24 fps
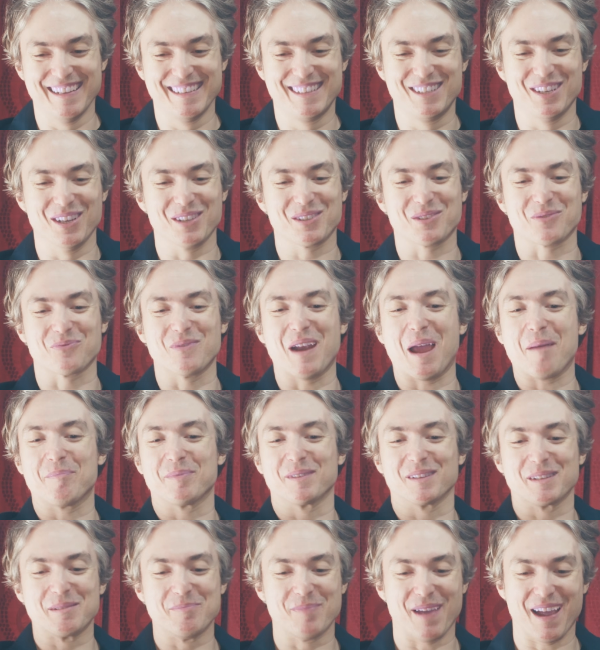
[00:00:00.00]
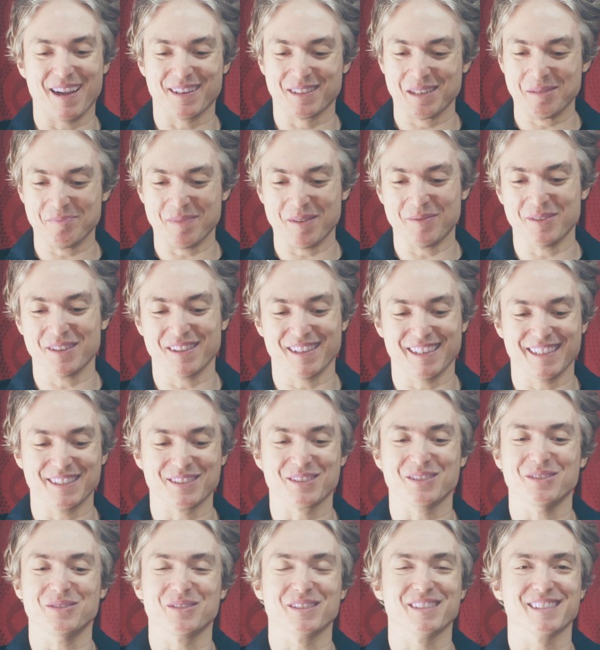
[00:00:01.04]
just rapidly backed up everything
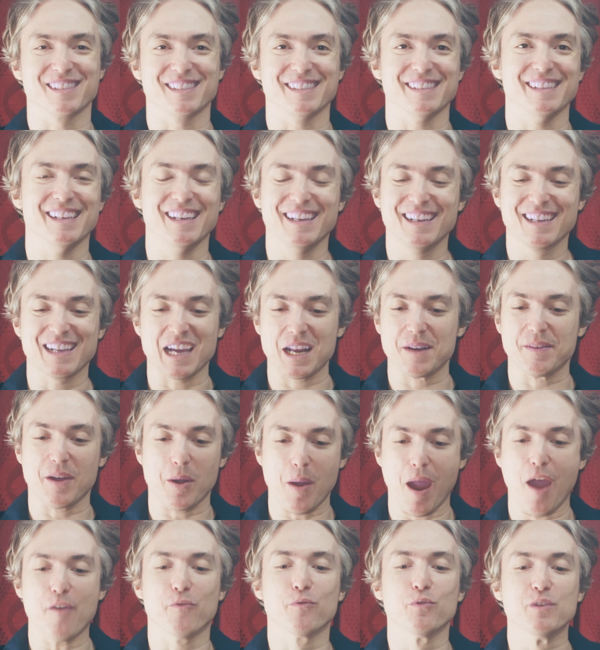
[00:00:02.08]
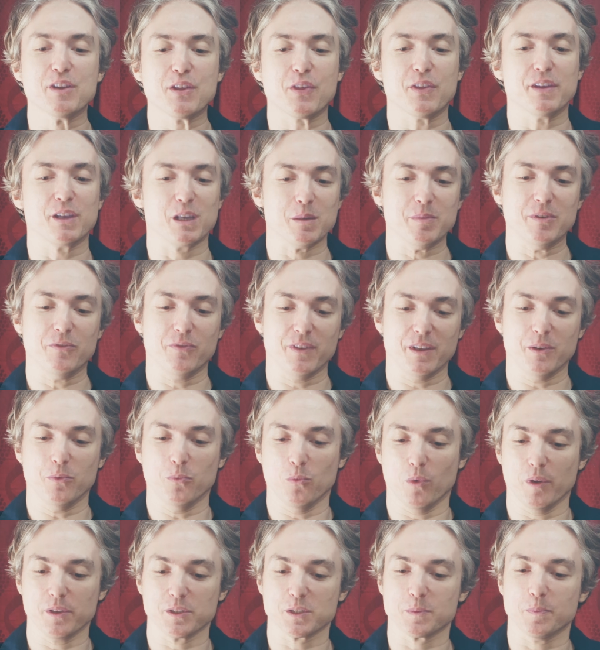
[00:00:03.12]
so you can see kind of how everything could be fit in
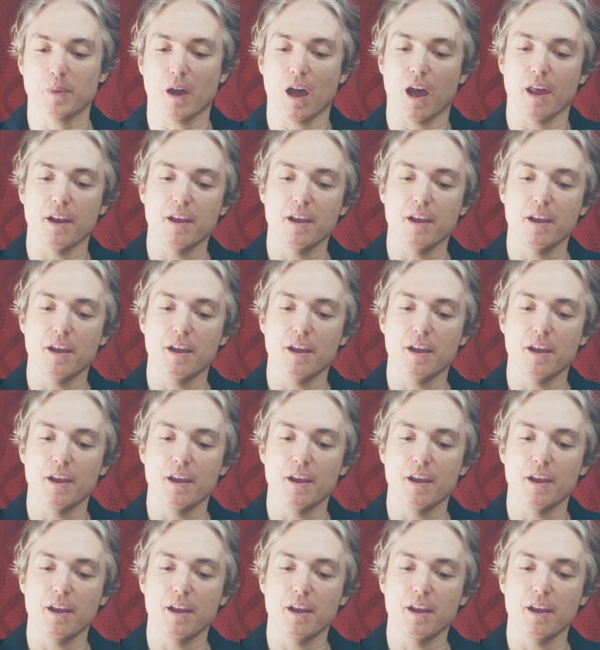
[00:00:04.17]
one spot.